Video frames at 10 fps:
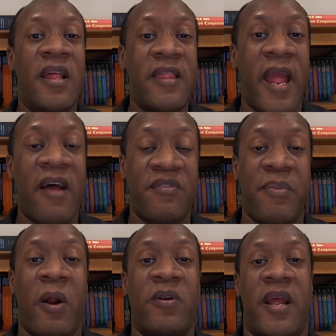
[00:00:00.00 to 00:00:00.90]
They have the
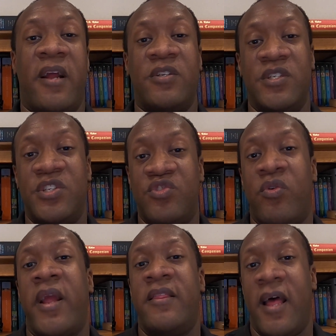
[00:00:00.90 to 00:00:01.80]
power to actually
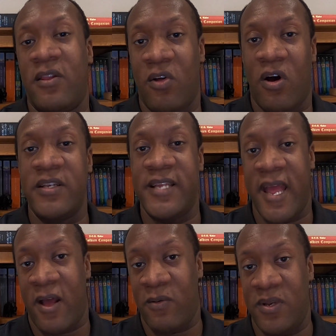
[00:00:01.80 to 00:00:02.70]
strike that law
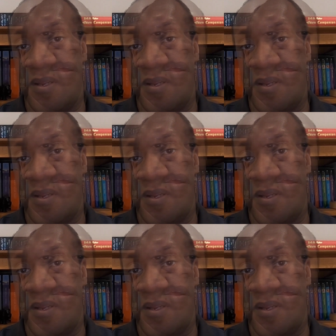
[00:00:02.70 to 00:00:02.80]
down.